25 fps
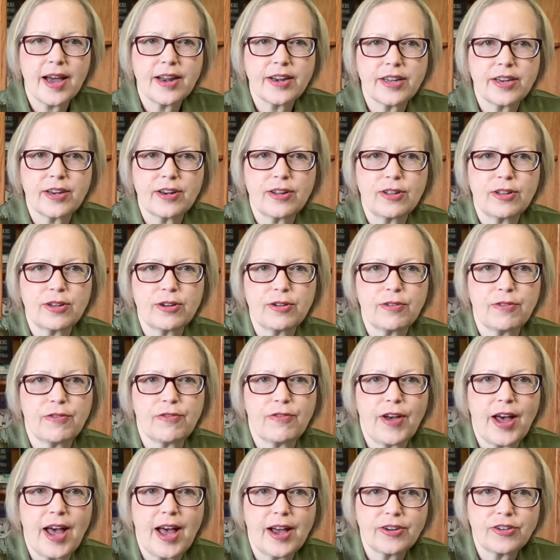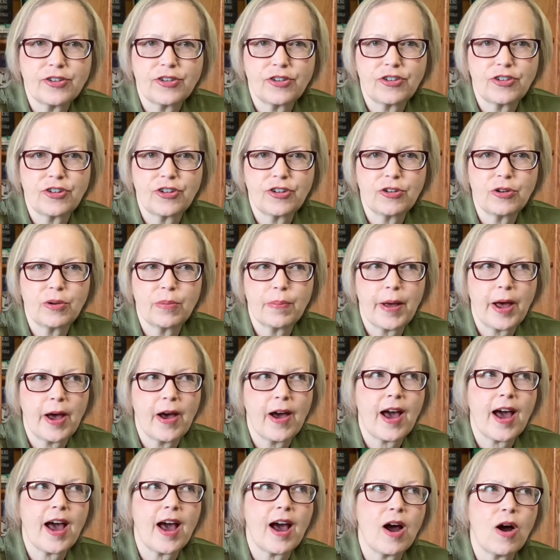a little factor too about
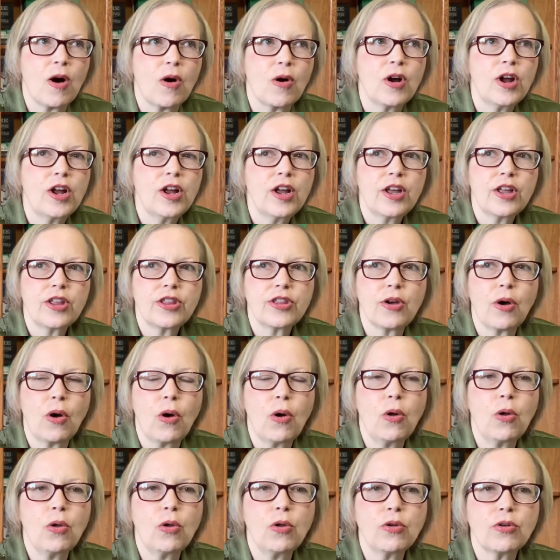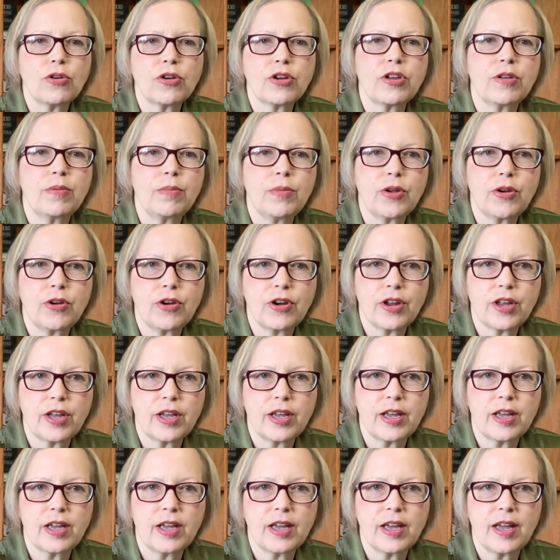how the whole
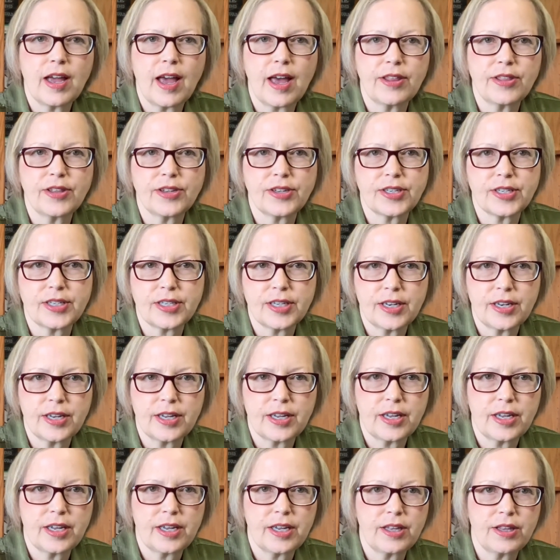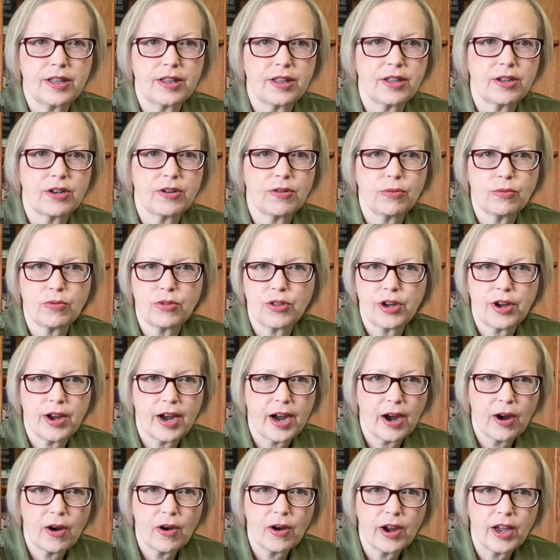community and the city, the
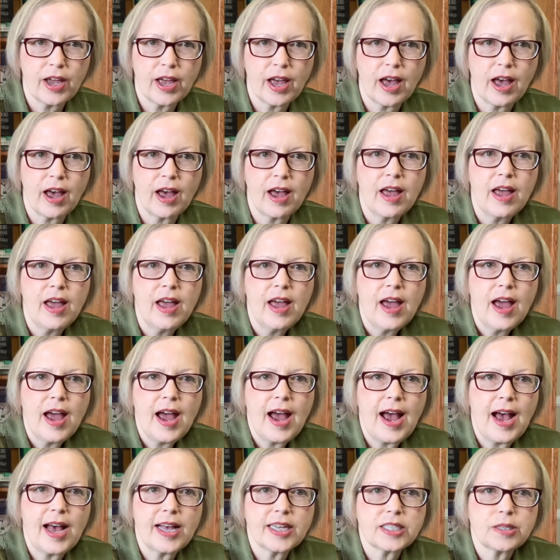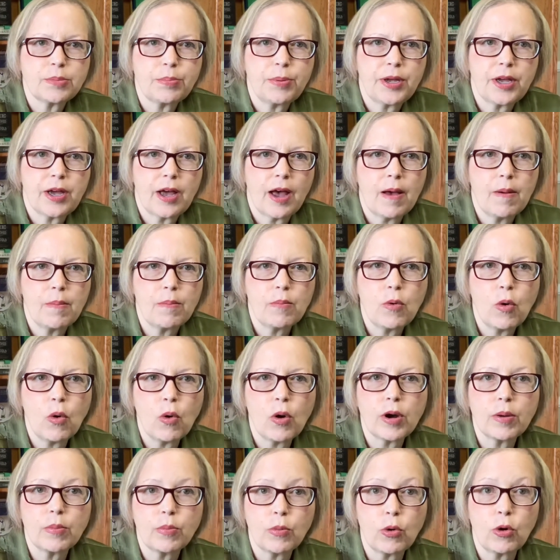area has become more
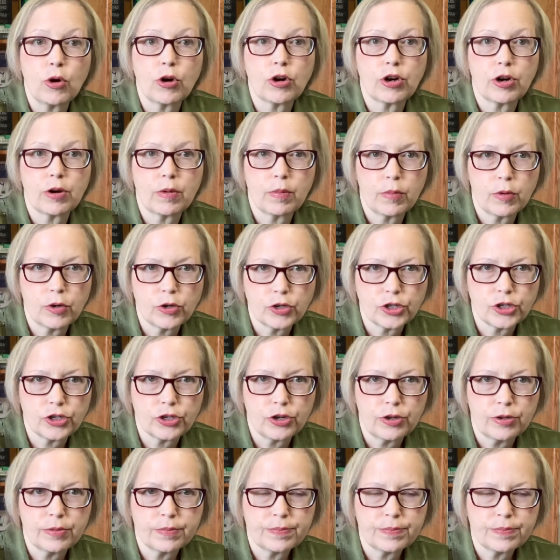and more commercial.